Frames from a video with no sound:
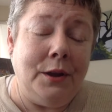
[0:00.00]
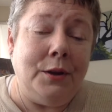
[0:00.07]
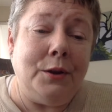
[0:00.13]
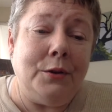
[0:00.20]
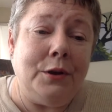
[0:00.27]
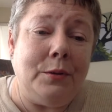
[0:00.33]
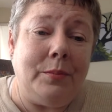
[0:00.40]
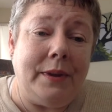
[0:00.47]

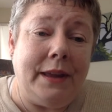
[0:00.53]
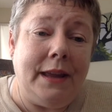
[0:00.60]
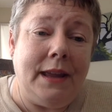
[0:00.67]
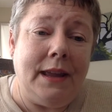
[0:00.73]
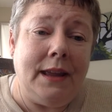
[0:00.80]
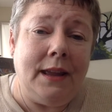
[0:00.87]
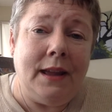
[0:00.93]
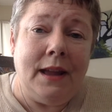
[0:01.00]
who to
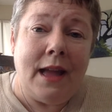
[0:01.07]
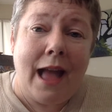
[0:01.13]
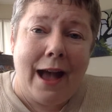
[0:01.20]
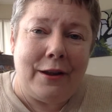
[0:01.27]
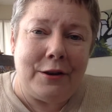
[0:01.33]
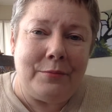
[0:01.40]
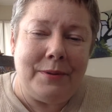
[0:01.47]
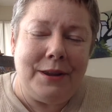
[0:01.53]
be,
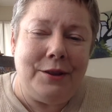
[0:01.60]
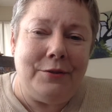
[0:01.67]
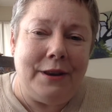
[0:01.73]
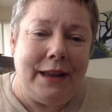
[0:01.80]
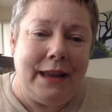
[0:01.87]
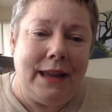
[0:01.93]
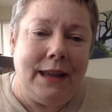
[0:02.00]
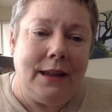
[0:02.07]
how to be
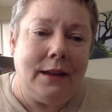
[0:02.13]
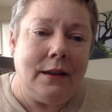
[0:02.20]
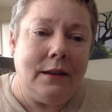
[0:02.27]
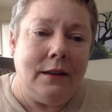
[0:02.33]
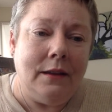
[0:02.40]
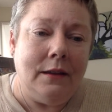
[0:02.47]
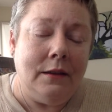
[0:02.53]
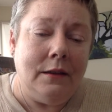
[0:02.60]
unique.
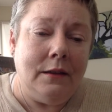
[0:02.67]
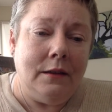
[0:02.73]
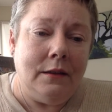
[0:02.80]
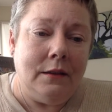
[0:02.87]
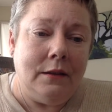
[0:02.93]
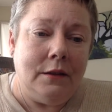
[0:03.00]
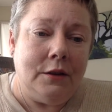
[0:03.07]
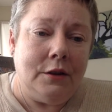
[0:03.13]

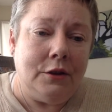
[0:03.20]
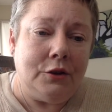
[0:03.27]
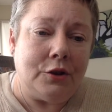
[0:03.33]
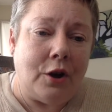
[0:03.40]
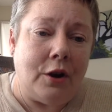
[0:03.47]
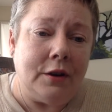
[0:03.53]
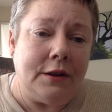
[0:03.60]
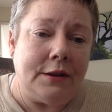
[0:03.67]

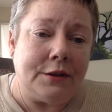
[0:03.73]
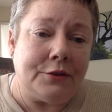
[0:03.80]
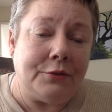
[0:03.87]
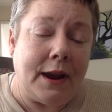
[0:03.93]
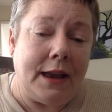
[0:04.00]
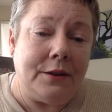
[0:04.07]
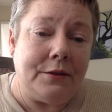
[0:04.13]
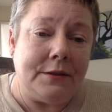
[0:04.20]
Darkness
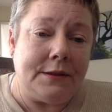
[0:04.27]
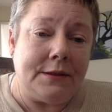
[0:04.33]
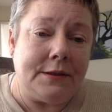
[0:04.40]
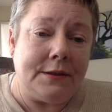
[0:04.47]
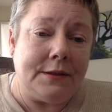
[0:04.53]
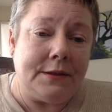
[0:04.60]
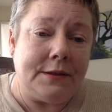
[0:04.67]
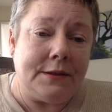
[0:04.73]
cradles
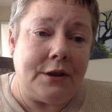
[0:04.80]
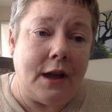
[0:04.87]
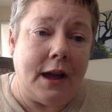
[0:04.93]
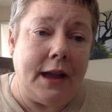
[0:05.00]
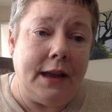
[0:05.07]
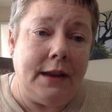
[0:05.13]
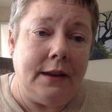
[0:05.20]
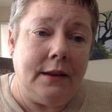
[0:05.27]
us each
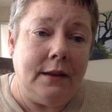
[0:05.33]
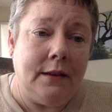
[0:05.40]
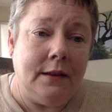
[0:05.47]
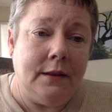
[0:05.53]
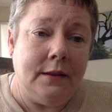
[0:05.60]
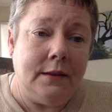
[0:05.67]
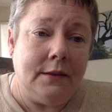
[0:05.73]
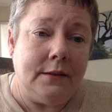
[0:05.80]
night.
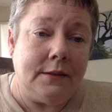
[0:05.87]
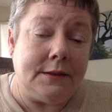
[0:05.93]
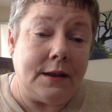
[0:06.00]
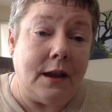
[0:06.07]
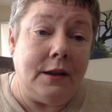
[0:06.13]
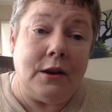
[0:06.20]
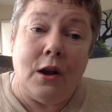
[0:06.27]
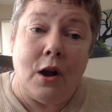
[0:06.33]

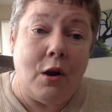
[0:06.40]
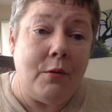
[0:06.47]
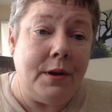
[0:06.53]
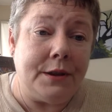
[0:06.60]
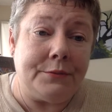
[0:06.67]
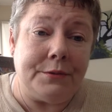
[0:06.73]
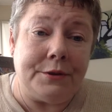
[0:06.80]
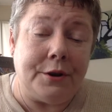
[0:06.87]
Sun
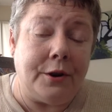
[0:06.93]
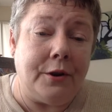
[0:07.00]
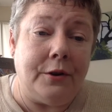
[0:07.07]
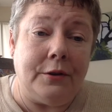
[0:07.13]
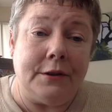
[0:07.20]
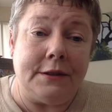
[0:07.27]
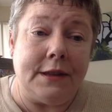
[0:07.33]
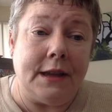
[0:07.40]
always
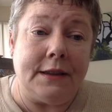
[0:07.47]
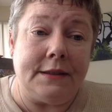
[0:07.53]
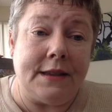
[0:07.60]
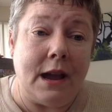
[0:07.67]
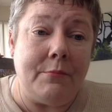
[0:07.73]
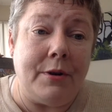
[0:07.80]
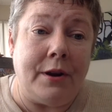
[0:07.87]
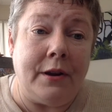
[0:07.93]
returns like
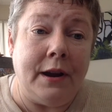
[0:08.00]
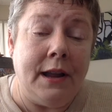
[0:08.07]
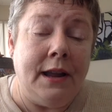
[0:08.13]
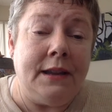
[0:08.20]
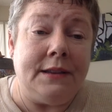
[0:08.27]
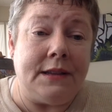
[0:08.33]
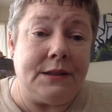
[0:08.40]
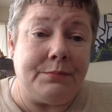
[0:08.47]
summer,
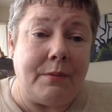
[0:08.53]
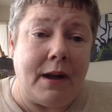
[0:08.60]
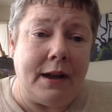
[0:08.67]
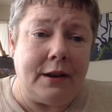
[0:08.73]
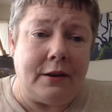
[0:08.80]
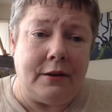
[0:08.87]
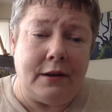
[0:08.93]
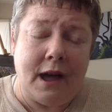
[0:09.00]

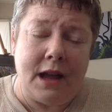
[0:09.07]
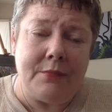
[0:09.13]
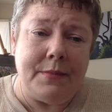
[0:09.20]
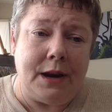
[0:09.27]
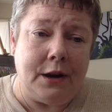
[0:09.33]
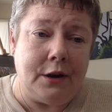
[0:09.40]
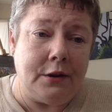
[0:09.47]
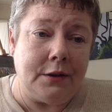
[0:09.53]
despite our
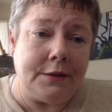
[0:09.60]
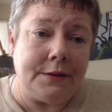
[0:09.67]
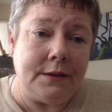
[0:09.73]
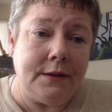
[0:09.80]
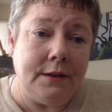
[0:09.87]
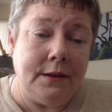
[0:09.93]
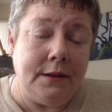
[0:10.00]
nightmares.